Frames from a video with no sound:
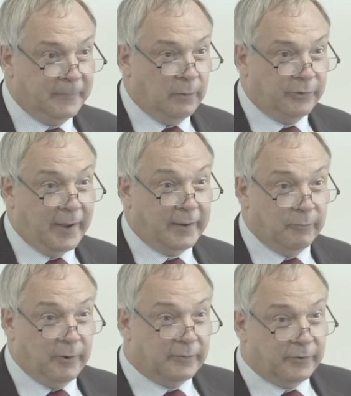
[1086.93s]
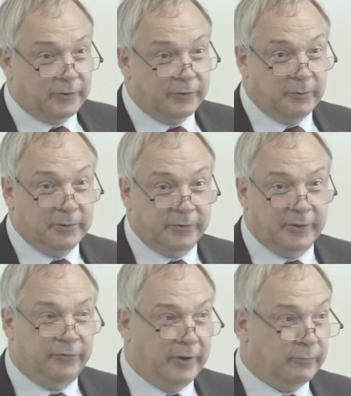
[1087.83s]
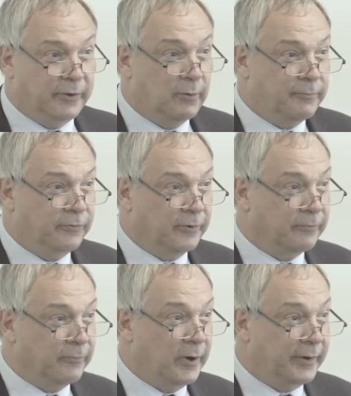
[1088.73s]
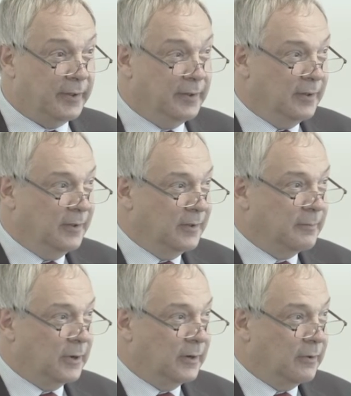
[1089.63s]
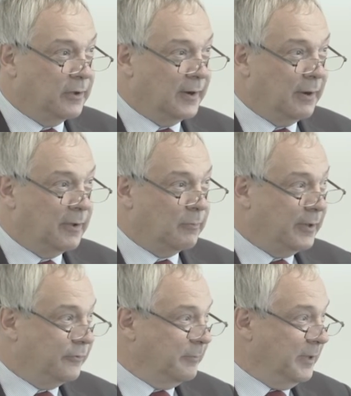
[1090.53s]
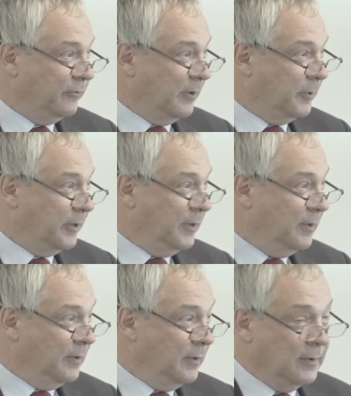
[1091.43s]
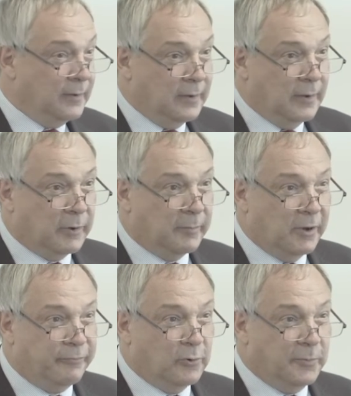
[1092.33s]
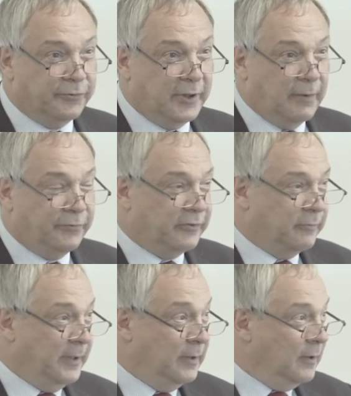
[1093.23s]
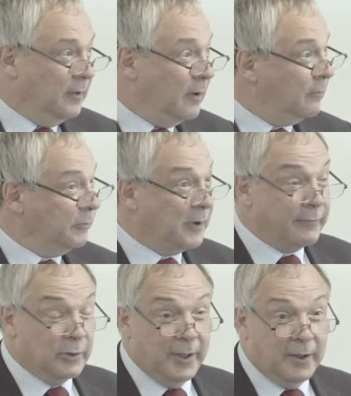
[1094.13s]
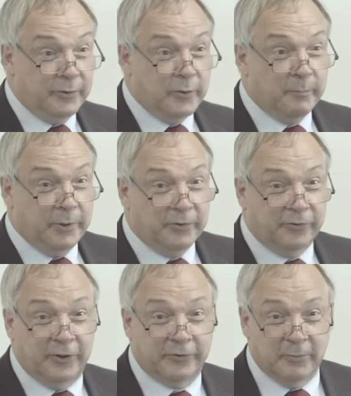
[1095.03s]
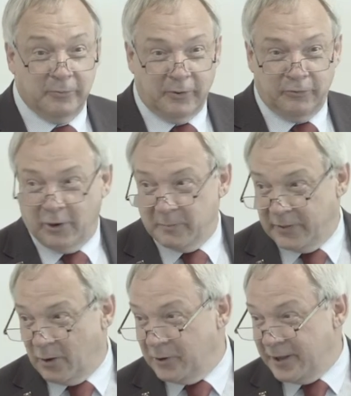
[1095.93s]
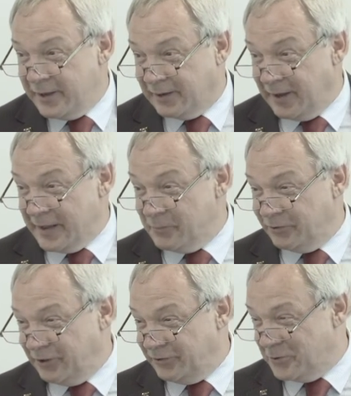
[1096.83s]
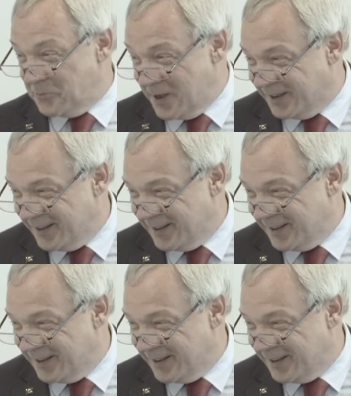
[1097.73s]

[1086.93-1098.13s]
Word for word: I was hanging around as I do in the DCLG office on Friday, my local area, waiting to meet somebody. And one of my former staff said to me, "Oh, do you want to have a look at our new computer system?" So he showed me the old e-claim system.